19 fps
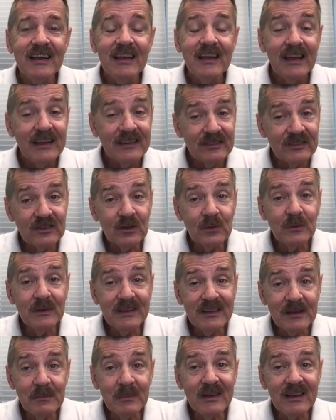and so we
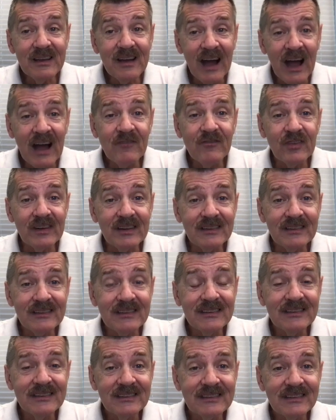can be confident
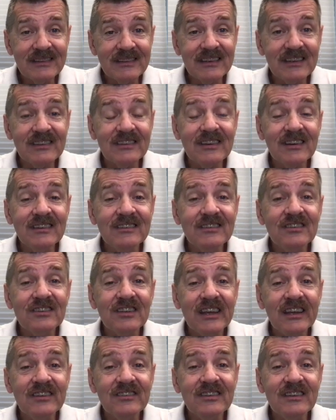in His
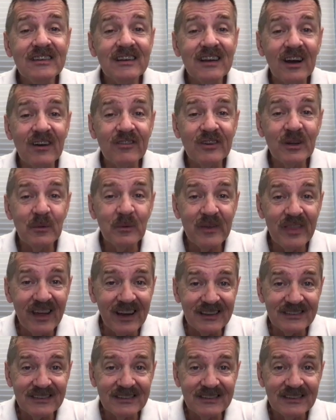unchanging covenant with
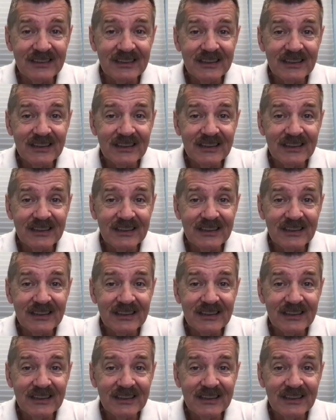us.